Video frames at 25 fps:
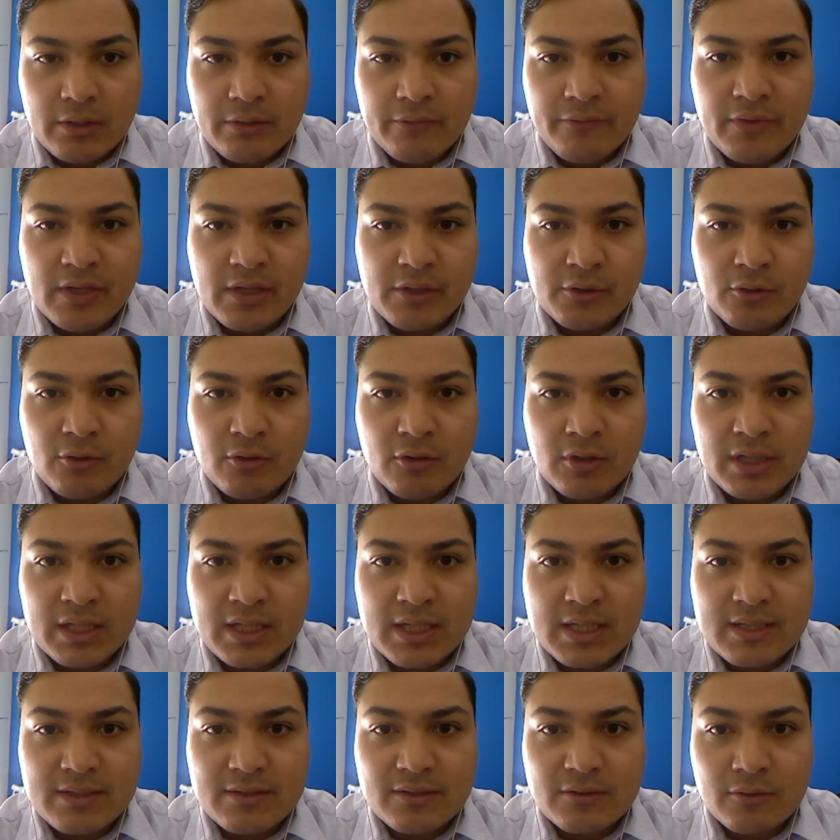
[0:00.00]
Verona
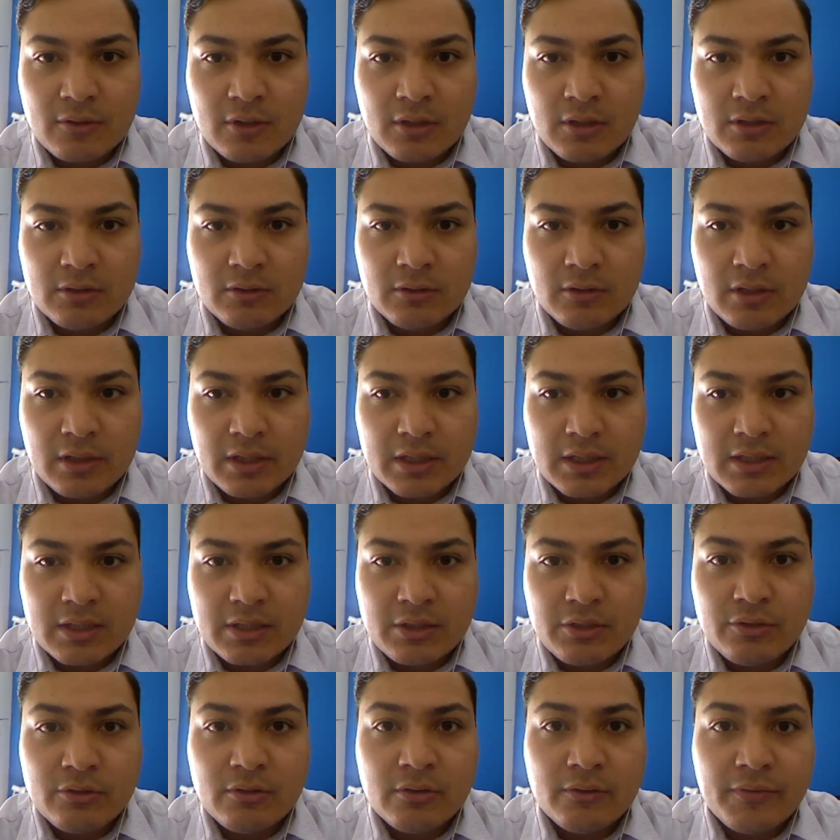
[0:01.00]
is not like
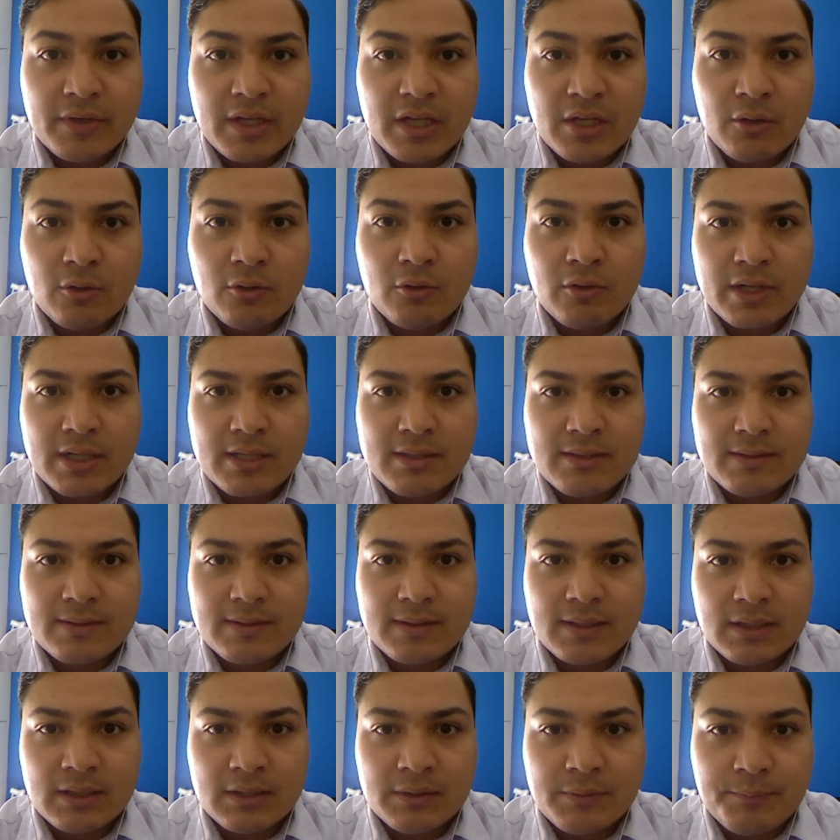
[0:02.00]
Juve or
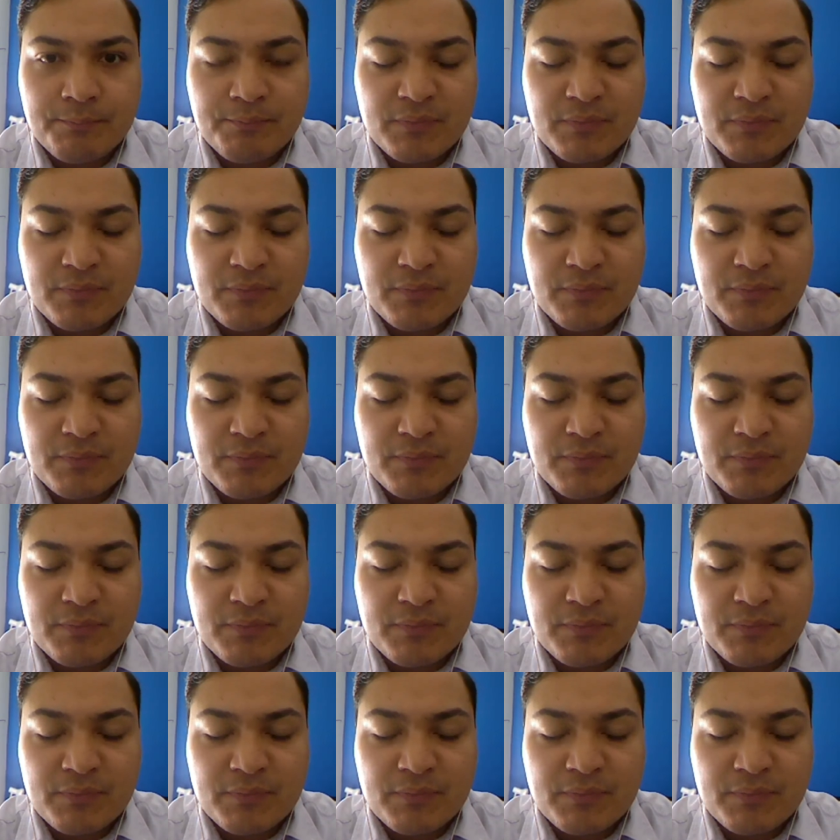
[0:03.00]
Inter.